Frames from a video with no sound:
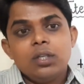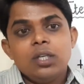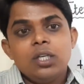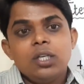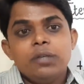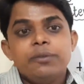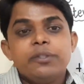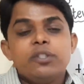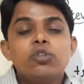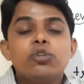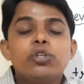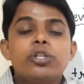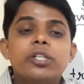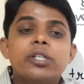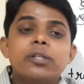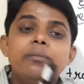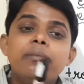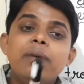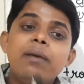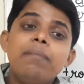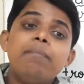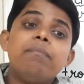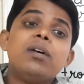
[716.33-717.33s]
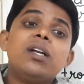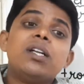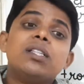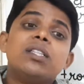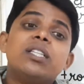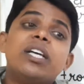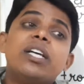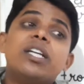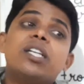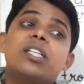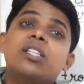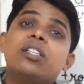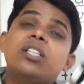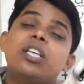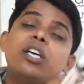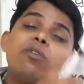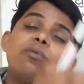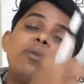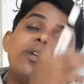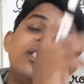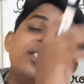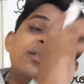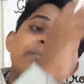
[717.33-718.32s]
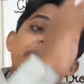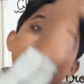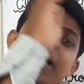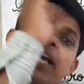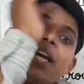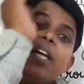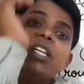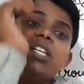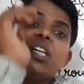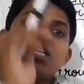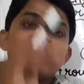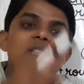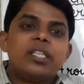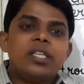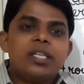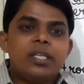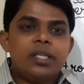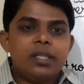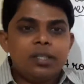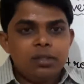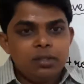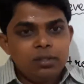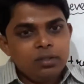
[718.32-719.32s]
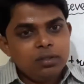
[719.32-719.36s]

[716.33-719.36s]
We should remember that there was a brighter day.